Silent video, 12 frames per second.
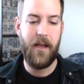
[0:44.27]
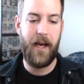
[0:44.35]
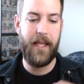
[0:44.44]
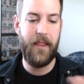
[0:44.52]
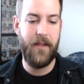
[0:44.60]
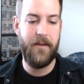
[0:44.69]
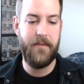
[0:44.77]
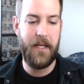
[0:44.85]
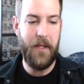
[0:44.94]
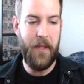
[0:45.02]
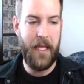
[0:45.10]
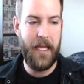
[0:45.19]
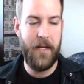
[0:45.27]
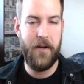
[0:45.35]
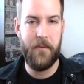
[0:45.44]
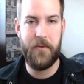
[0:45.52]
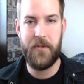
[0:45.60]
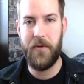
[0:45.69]
I loved how they ended
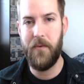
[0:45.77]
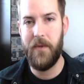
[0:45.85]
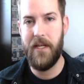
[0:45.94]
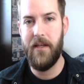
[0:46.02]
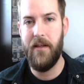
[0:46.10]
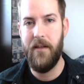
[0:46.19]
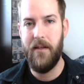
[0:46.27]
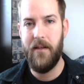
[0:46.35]
up showing